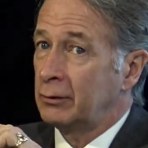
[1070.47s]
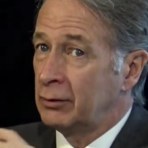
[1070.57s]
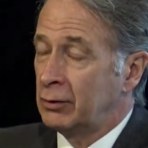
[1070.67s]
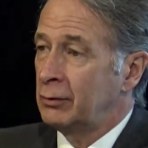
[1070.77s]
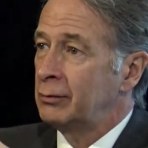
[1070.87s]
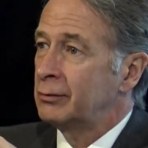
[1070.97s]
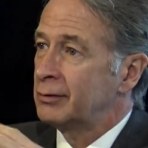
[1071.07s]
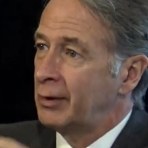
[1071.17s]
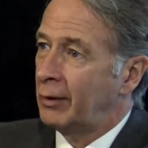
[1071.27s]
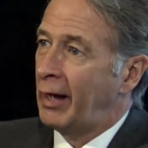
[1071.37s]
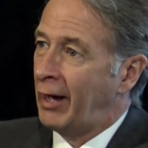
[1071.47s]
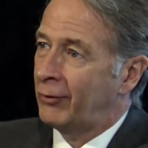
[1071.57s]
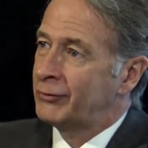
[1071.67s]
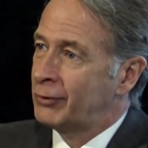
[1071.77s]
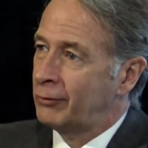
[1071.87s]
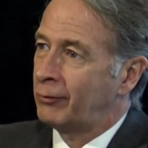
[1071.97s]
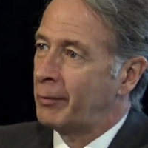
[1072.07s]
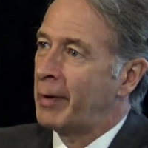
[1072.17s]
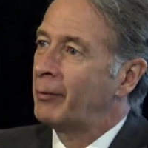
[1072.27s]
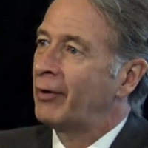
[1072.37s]
knew how to
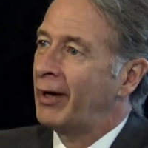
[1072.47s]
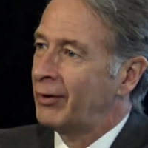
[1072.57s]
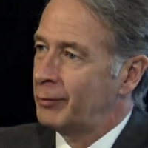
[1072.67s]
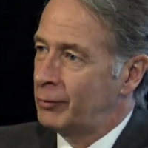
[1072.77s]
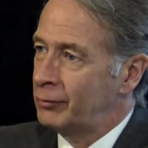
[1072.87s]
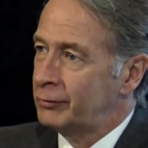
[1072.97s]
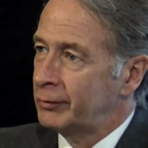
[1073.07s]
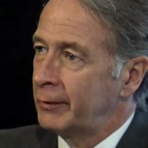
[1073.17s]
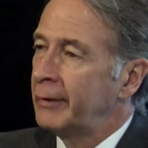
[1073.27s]
remember how to move?